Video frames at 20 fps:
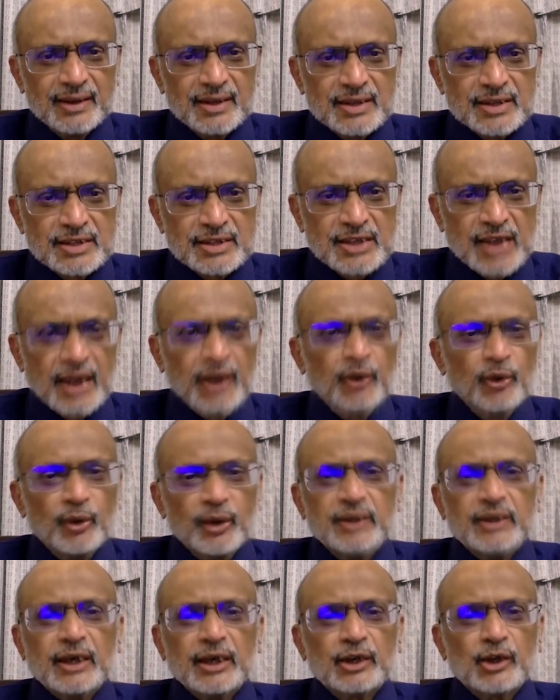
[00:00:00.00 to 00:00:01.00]

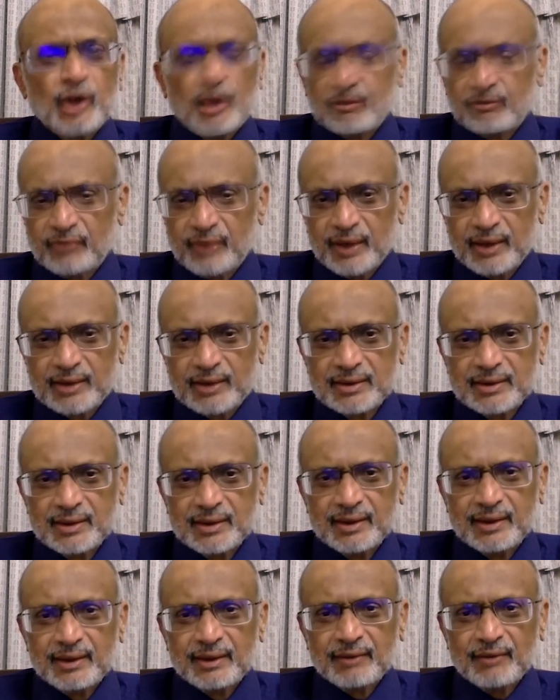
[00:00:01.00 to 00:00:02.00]
Sino-Indian conflict,
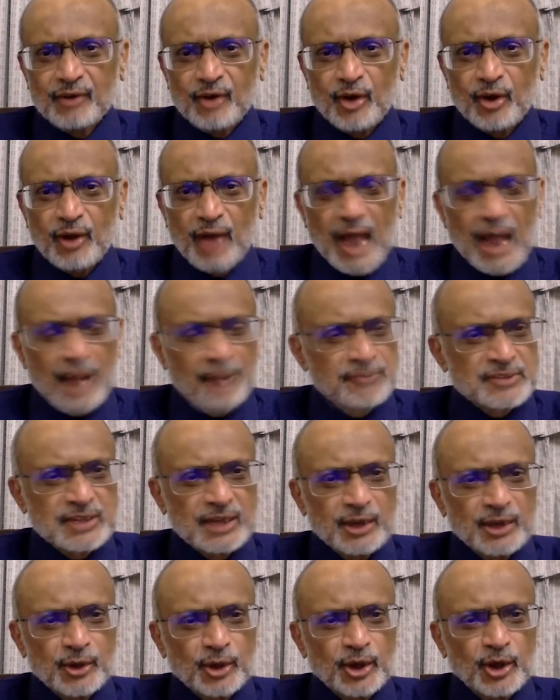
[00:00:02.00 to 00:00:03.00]
are
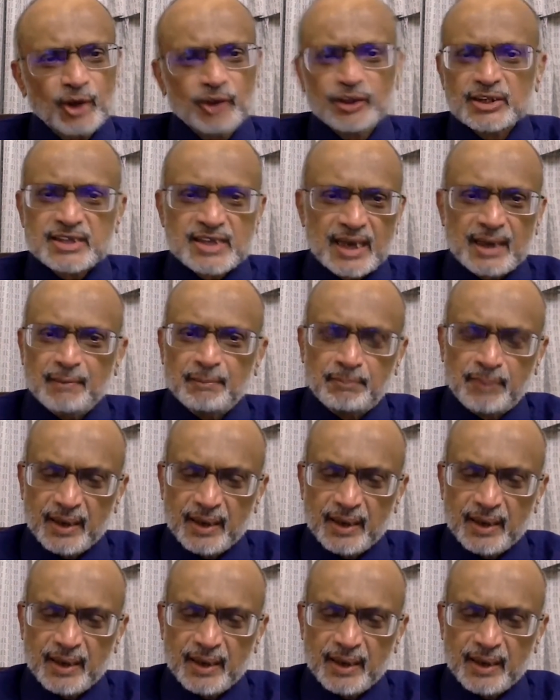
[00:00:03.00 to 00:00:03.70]
absolutely on the same